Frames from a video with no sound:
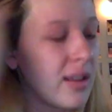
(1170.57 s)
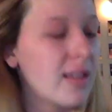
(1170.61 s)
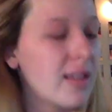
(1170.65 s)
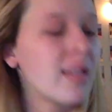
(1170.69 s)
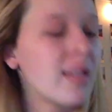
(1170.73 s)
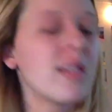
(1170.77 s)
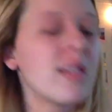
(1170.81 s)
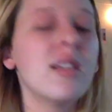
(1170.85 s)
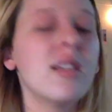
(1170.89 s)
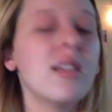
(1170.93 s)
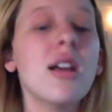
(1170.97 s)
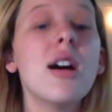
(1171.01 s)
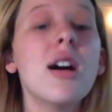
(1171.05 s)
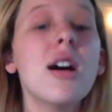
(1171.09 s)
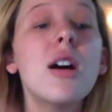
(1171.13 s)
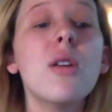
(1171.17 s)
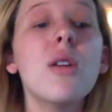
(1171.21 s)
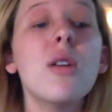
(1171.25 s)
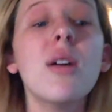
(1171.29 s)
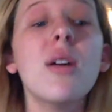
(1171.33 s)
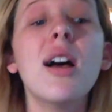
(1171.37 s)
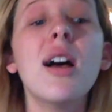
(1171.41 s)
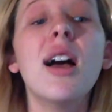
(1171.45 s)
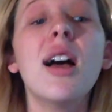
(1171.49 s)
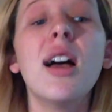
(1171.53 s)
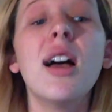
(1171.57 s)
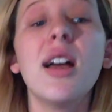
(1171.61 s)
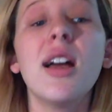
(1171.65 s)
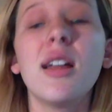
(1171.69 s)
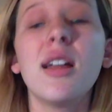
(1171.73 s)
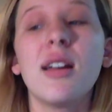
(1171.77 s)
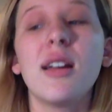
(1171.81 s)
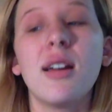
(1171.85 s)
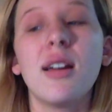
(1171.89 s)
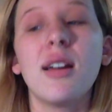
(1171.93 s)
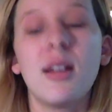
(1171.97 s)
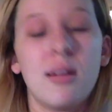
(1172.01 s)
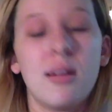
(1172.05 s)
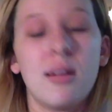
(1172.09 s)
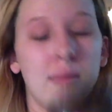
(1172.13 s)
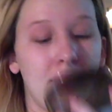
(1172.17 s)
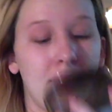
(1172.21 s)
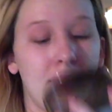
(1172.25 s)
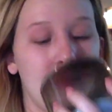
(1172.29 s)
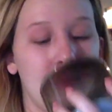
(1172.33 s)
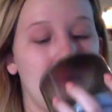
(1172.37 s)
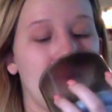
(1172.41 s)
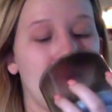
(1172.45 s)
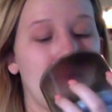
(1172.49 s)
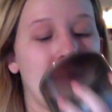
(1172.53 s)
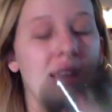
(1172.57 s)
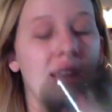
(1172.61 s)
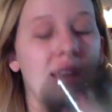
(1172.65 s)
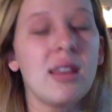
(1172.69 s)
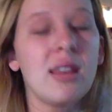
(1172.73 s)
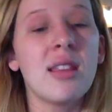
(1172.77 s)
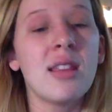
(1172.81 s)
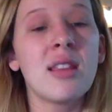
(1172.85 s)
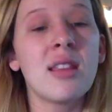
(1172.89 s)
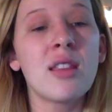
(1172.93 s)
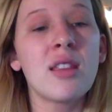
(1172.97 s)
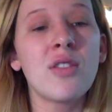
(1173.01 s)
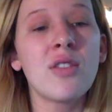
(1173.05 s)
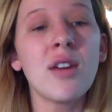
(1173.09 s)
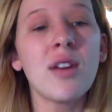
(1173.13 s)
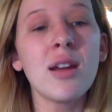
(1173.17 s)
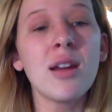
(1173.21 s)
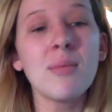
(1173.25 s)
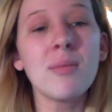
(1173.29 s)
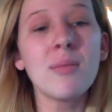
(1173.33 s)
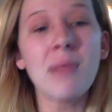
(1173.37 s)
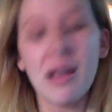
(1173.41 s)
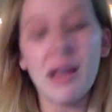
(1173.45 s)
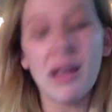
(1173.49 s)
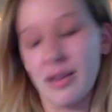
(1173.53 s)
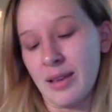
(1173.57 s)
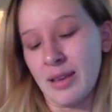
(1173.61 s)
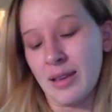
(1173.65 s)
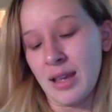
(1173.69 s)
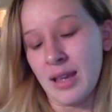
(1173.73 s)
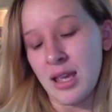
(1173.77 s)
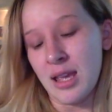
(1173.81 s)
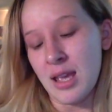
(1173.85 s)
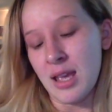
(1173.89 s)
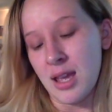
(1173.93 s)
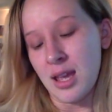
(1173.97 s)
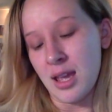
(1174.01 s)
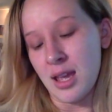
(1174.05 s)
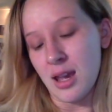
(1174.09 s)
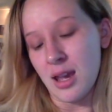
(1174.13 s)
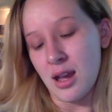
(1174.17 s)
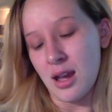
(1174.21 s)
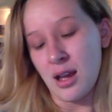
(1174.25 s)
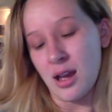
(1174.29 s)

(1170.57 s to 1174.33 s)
Snow. This is very musky.